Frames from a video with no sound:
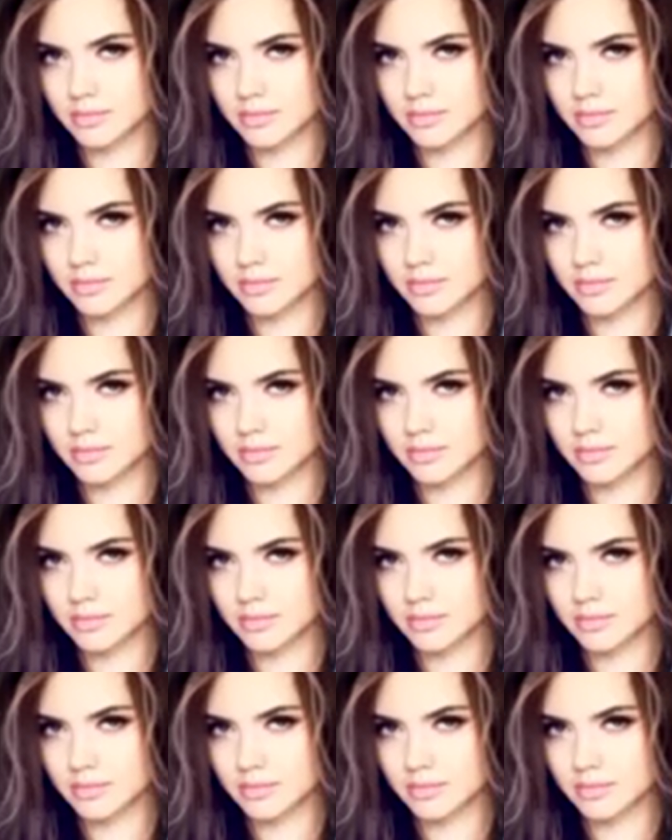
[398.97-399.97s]

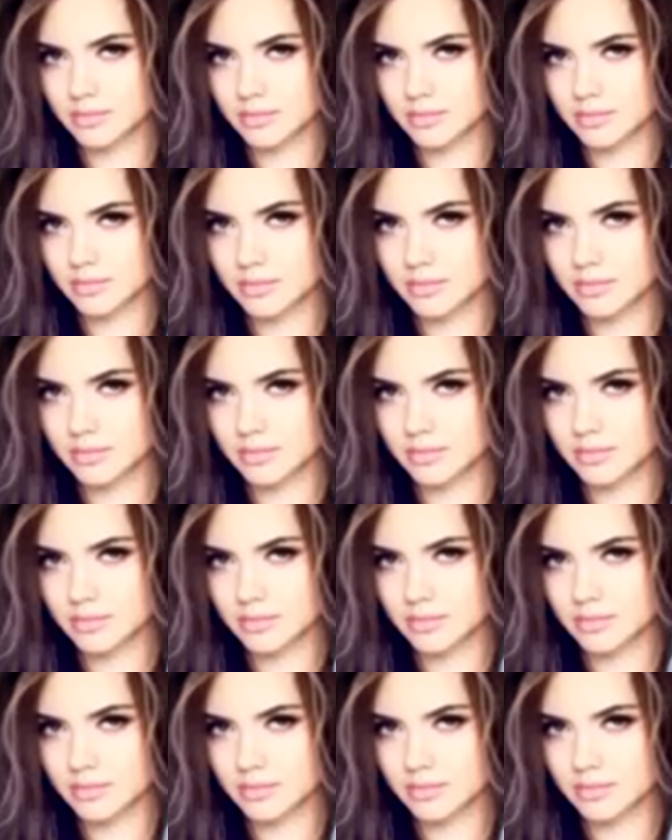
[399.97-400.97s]

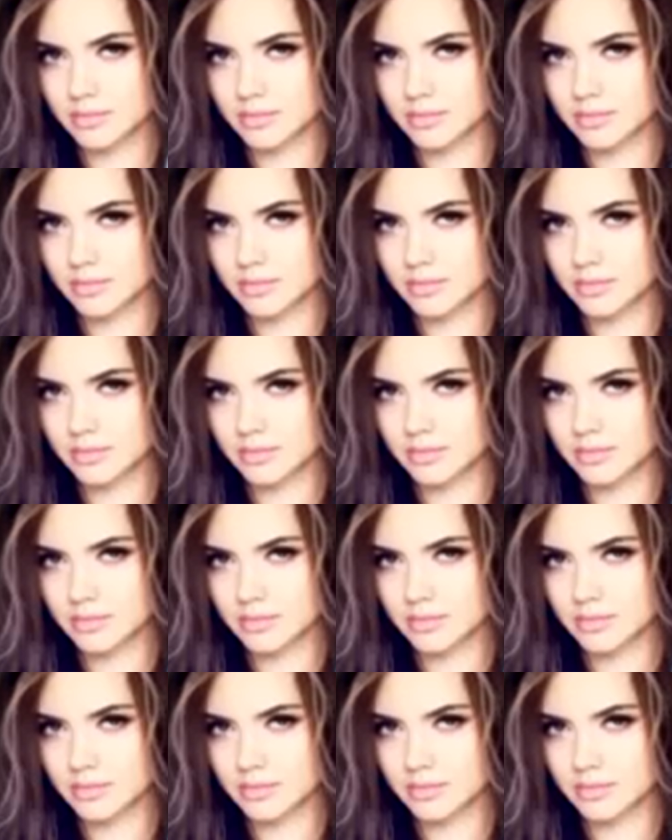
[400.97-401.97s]

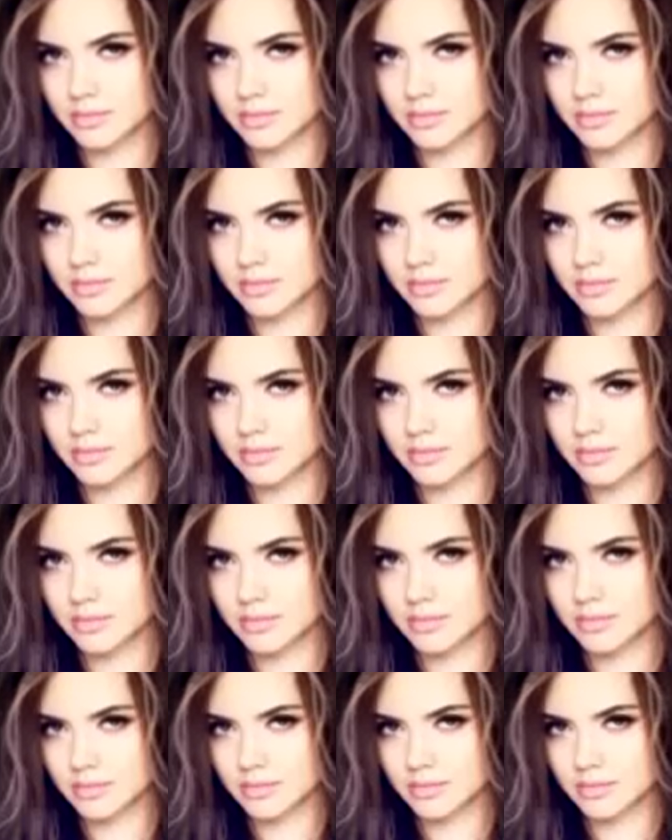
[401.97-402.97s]

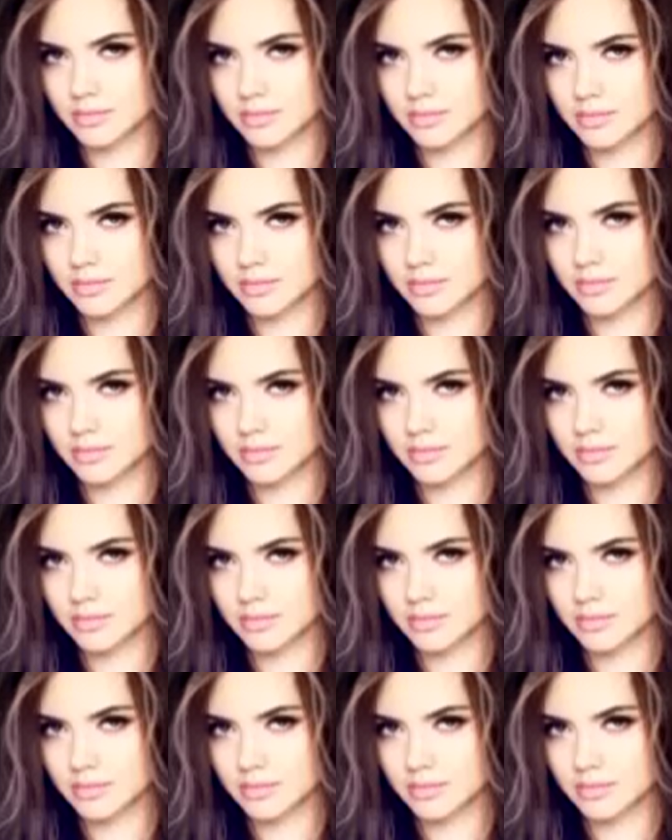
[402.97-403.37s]
No words are spoken by the person on screen.